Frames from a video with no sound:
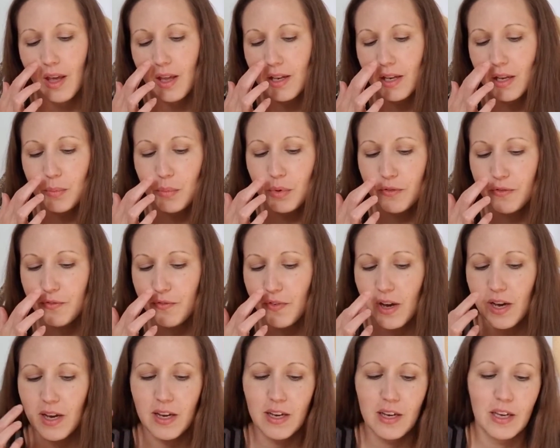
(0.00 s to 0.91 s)
Number
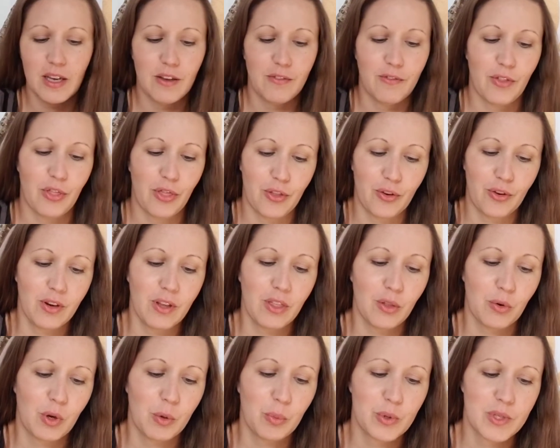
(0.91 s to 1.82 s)
five,
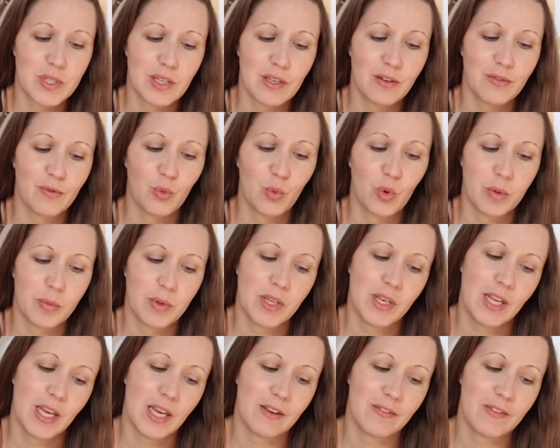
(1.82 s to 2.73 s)
33% of
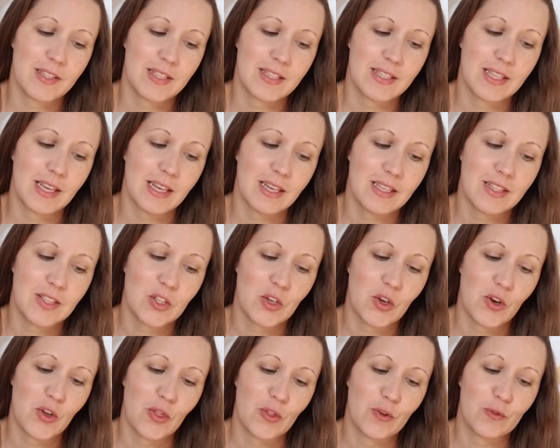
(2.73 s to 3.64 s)
women have sex
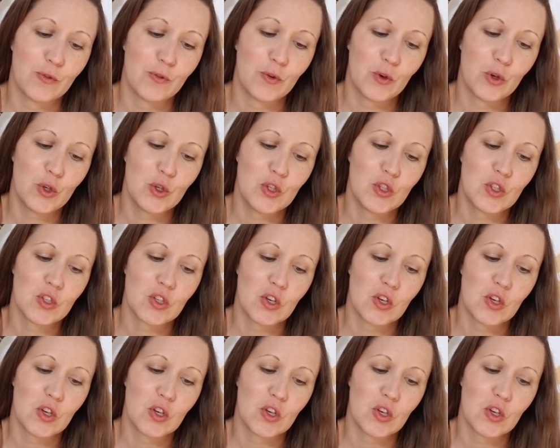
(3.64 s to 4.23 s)
on the first